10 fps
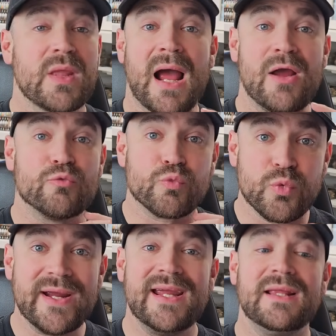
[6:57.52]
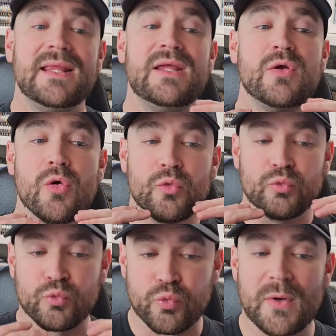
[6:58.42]
I really,
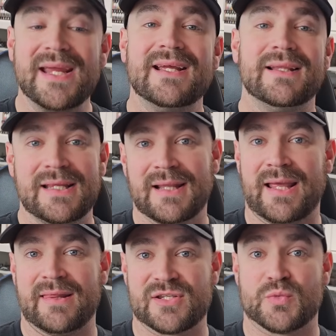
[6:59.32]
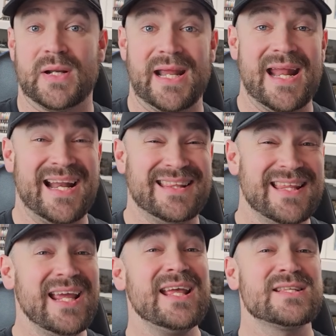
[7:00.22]
really like this one, and I
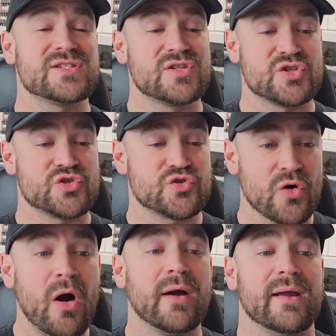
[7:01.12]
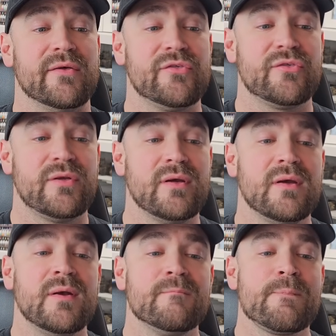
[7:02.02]
think it's the strongest
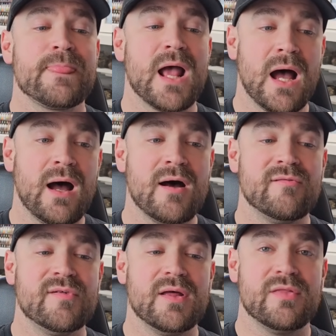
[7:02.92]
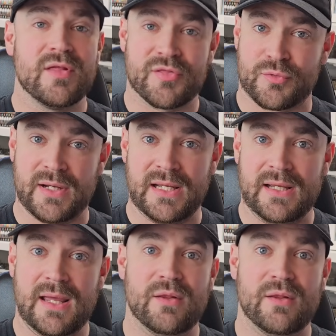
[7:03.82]
of the 3 and the